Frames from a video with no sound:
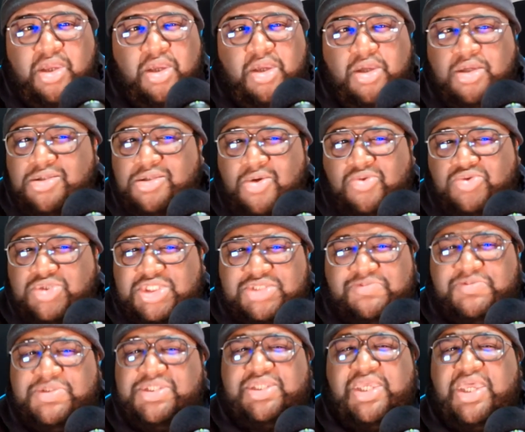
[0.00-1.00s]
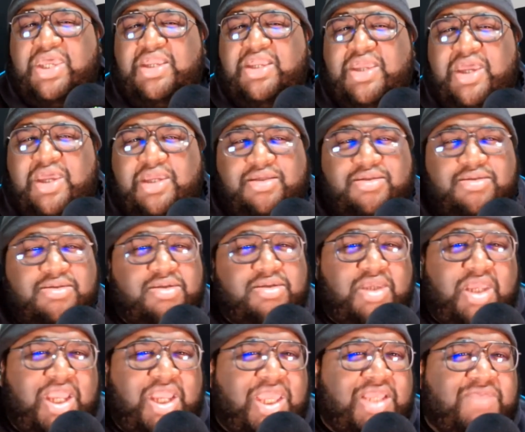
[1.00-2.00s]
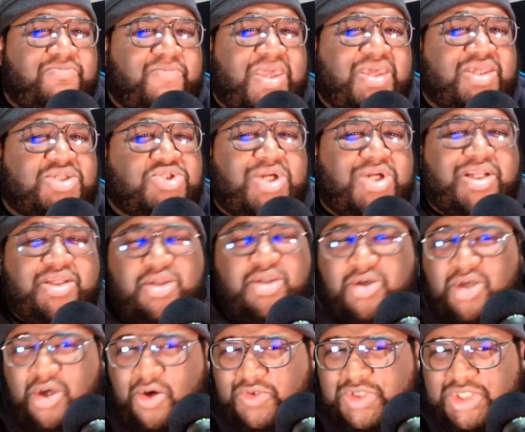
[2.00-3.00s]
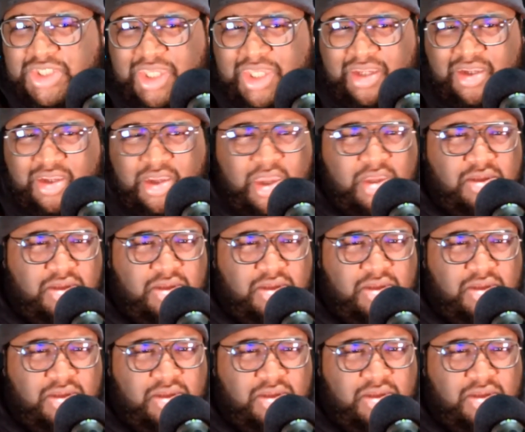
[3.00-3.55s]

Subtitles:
Don't just be saying that and ain't trying to negotiate nothing.